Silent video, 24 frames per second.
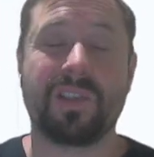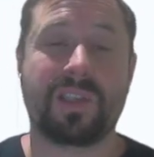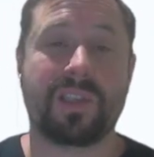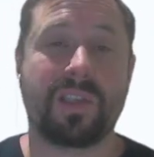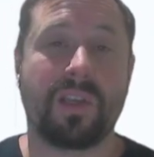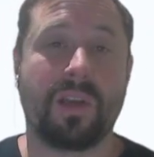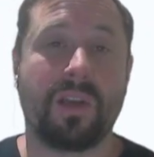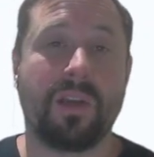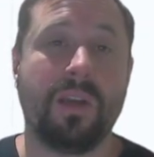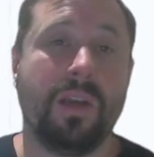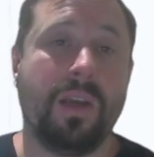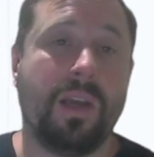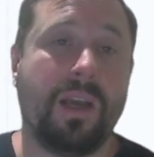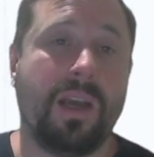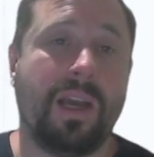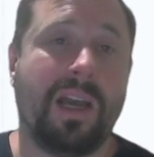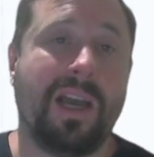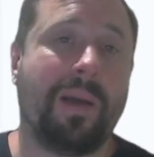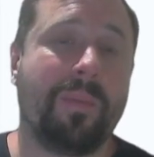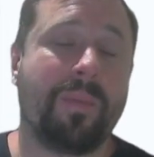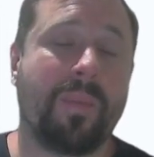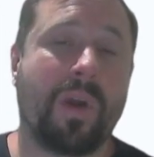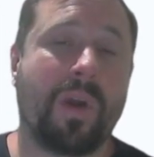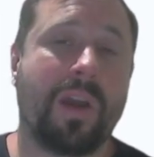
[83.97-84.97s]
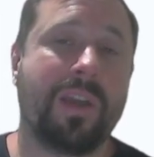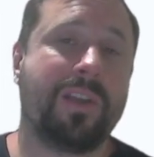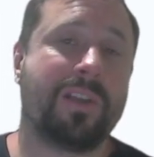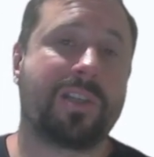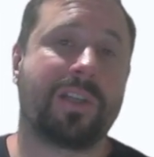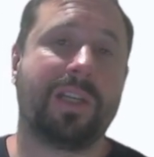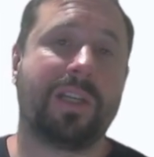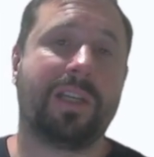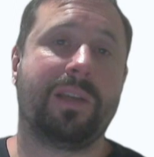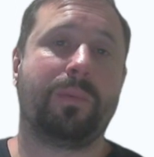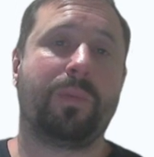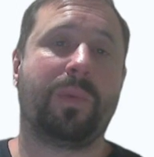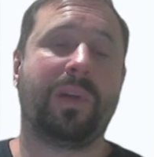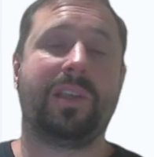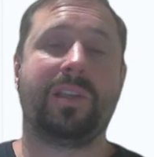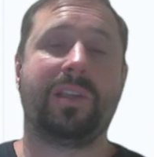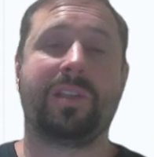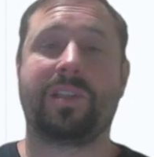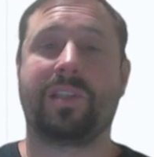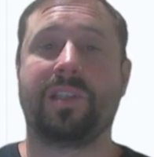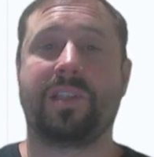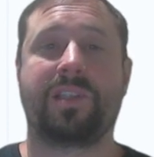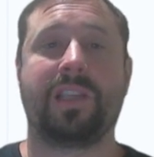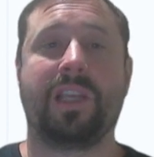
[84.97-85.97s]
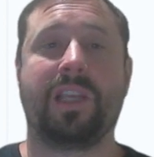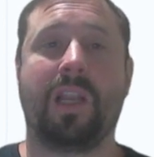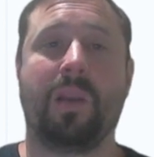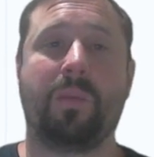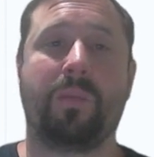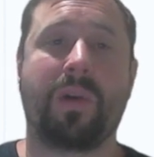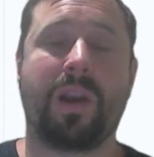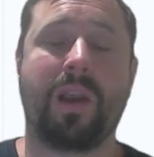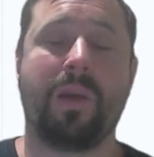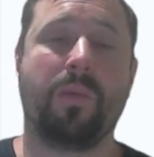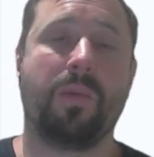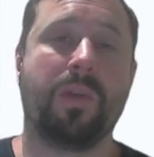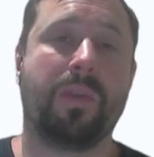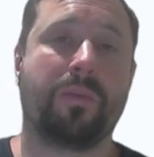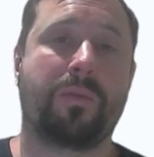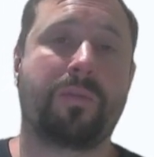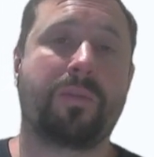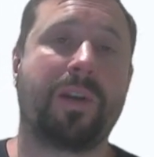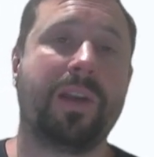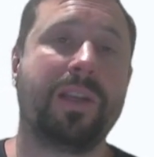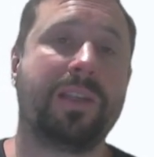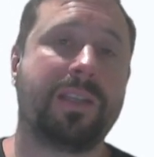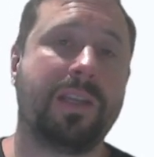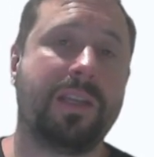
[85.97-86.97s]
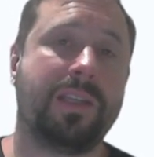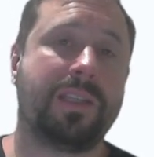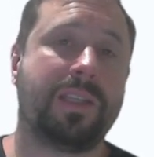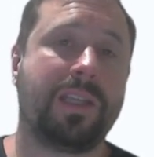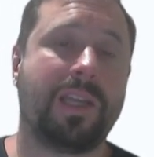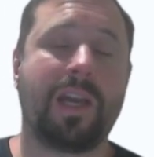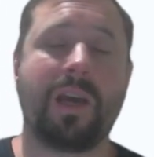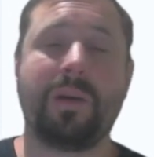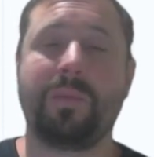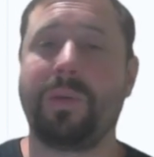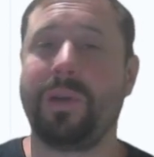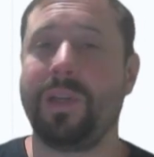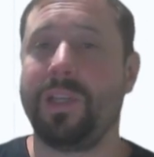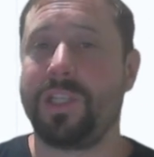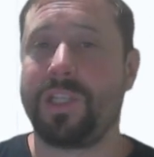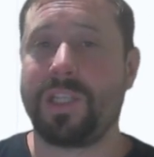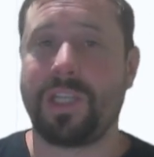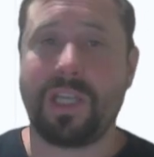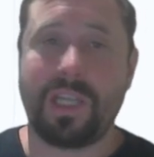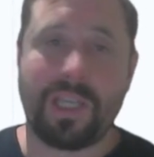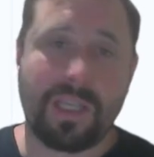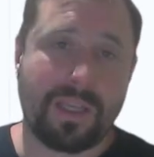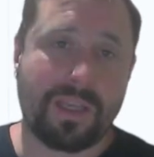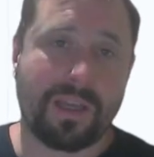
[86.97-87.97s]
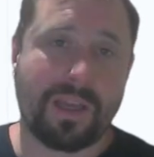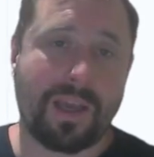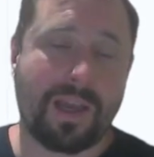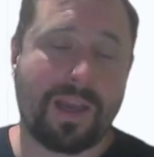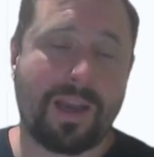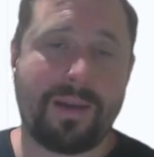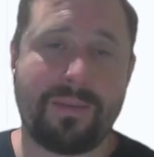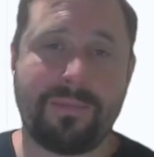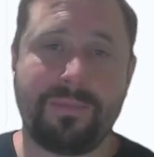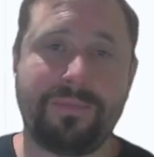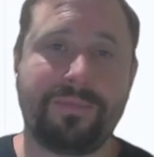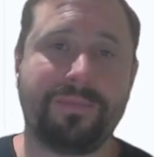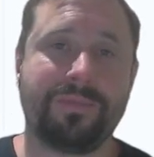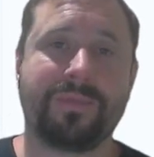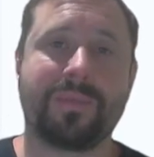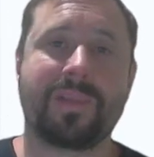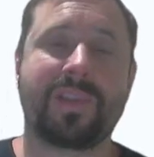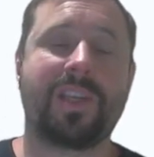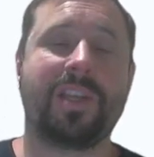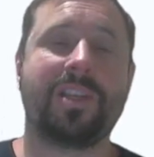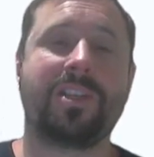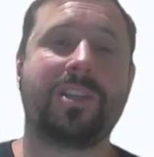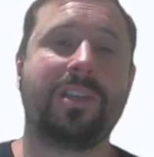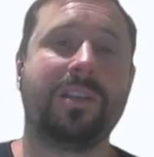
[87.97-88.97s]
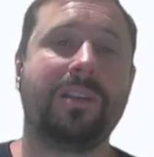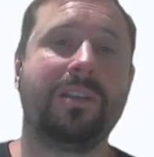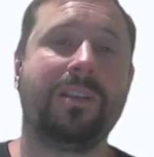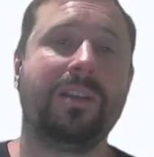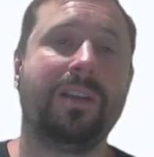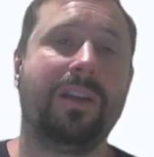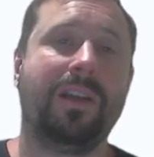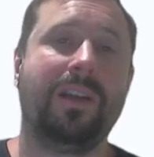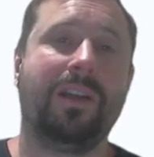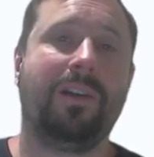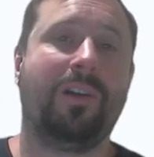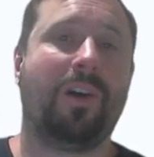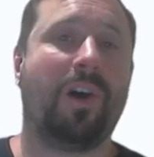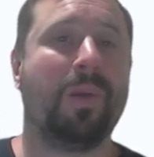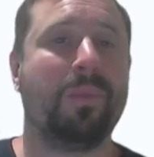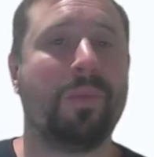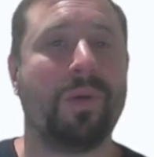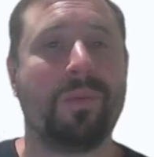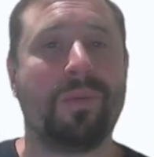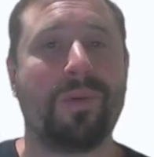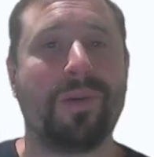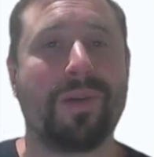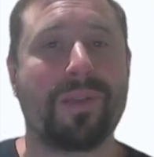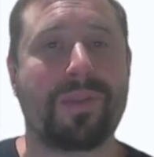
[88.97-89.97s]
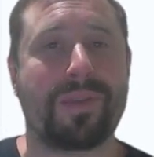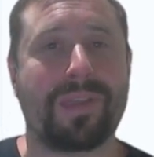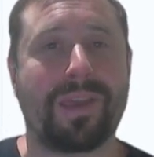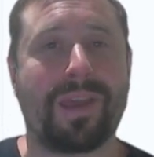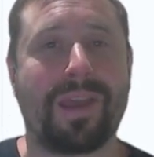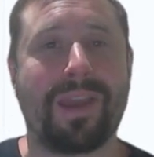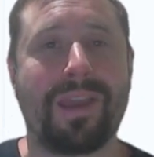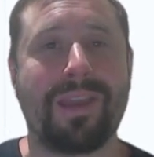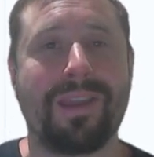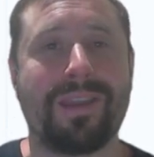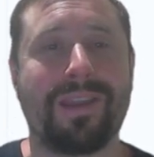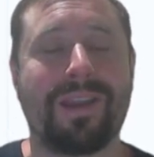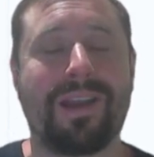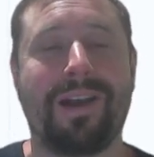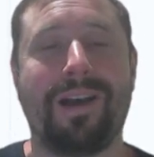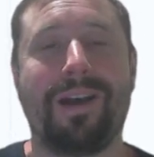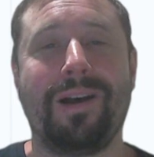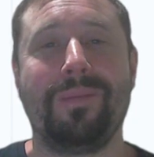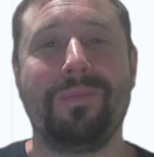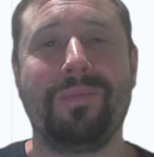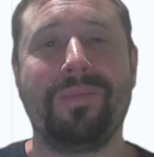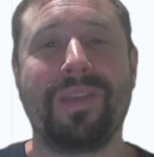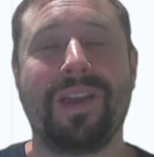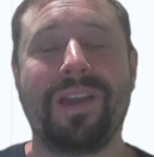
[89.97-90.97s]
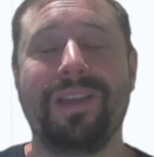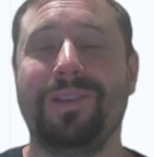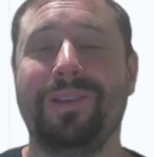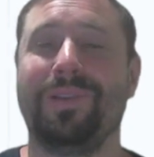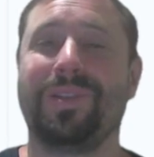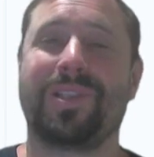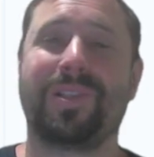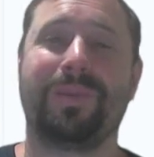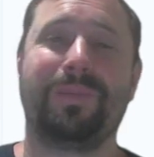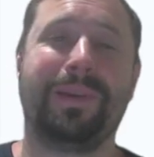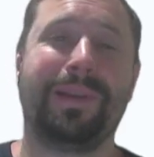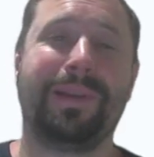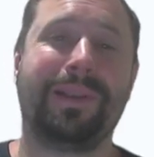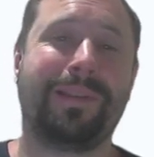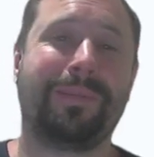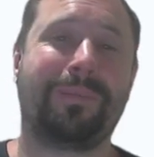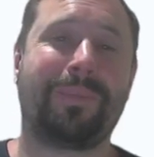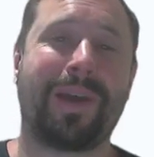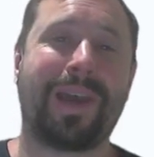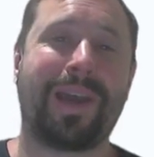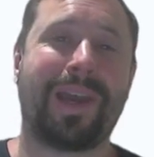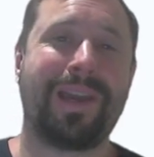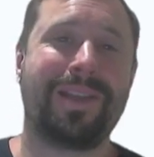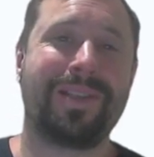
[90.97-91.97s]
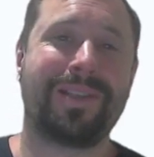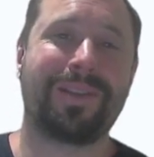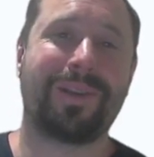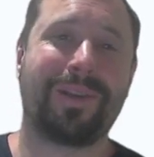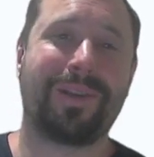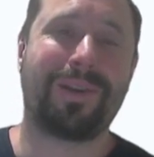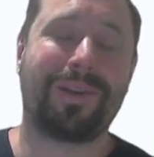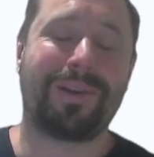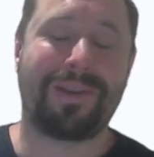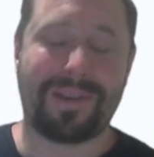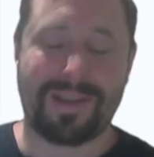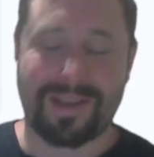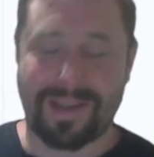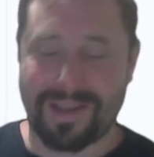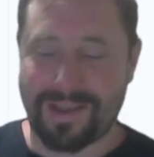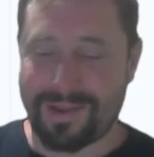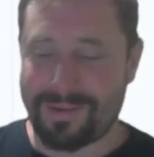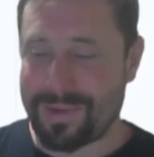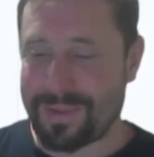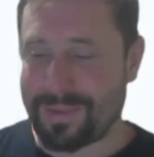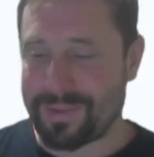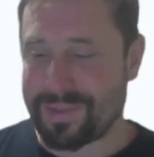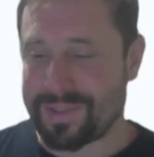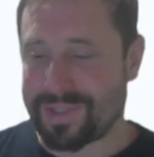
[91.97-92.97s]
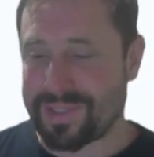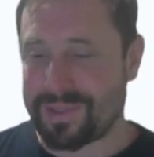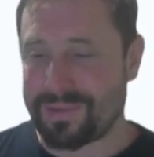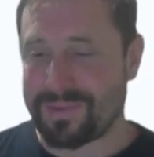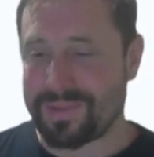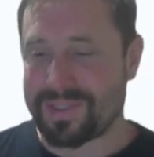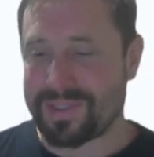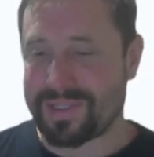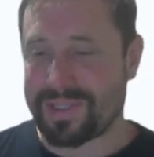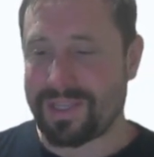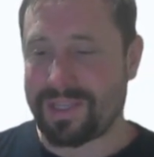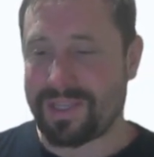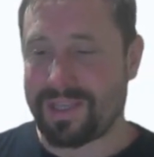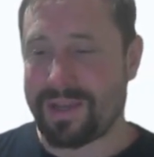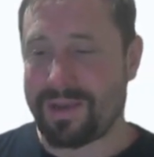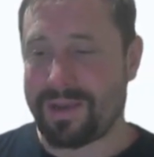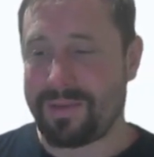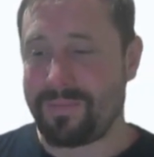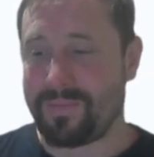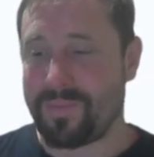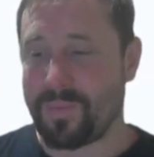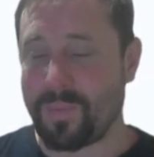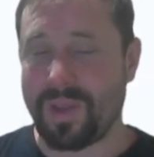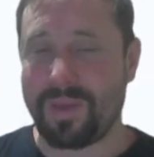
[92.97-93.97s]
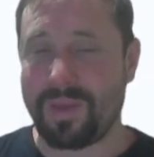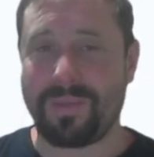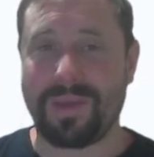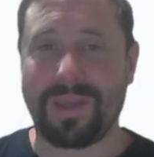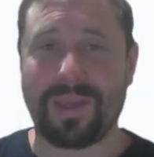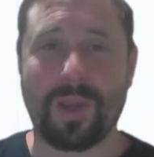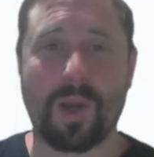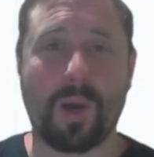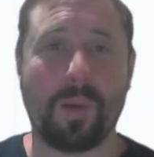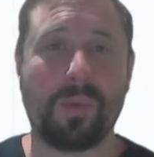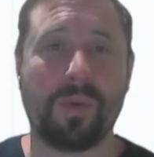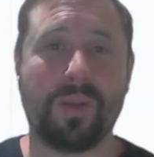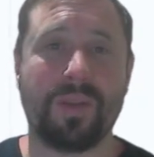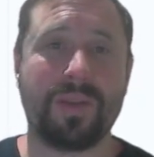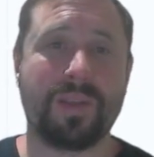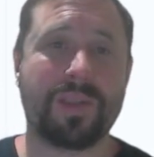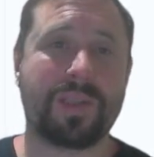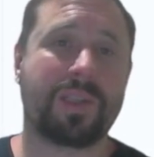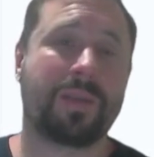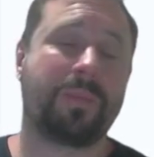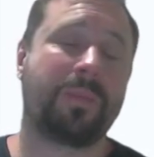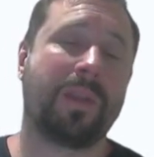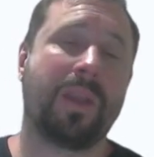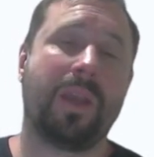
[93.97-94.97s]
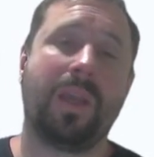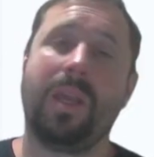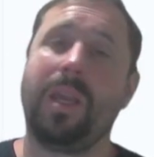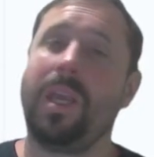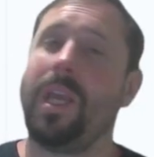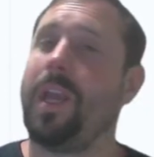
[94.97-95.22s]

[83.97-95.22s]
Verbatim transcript: So um, I usually, we used to celebrate with a free TTRPG um, session on my birthday. Um, that used to be the Paizo, uh, what was it? It was the um, We Be Goblins.